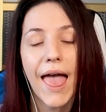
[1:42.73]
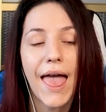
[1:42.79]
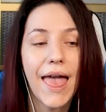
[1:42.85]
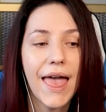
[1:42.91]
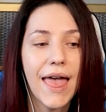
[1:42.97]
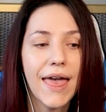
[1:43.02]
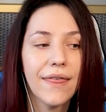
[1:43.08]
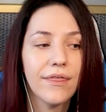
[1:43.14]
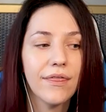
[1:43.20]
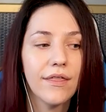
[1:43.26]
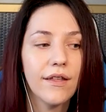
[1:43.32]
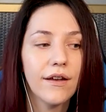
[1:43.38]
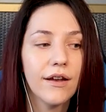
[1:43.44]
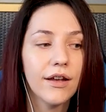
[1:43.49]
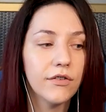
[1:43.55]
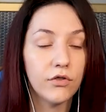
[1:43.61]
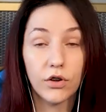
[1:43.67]
And
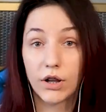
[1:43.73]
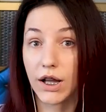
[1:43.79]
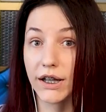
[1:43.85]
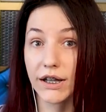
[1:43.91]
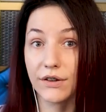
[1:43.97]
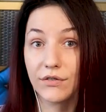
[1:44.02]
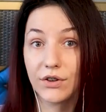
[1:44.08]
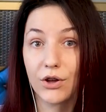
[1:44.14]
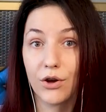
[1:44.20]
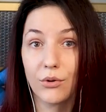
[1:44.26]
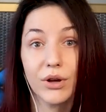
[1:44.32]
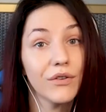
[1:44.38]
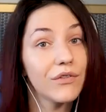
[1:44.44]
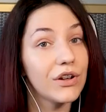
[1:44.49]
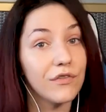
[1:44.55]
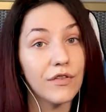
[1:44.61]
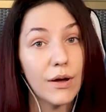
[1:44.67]
if you like the video,
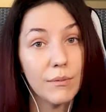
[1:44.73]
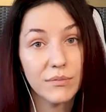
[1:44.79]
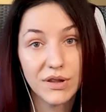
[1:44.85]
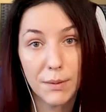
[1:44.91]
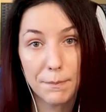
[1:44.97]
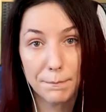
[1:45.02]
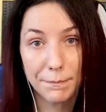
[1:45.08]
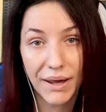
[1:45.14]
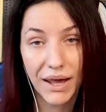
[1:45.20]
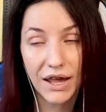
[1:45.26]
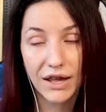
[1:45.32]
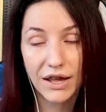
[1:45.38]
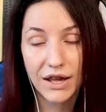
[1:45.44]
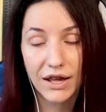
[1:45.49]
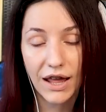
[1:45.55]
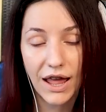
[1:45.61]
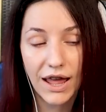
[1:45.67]
give it a thumbs up,
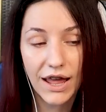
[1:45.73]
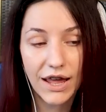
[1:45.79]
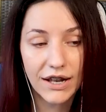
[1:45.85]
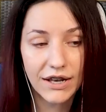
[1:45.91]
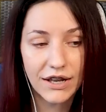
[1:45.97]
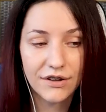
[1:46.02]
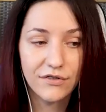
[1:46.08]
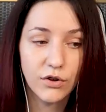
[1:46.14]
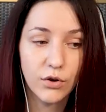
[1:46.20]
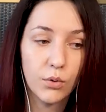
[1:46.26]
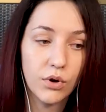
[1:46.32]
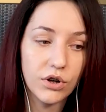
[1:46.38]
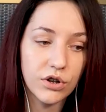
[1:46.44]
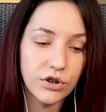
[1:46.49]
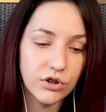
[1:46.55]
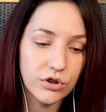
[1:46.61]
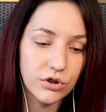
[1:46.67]
and if you
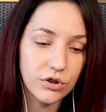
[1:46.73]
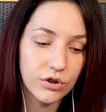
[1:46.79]
want,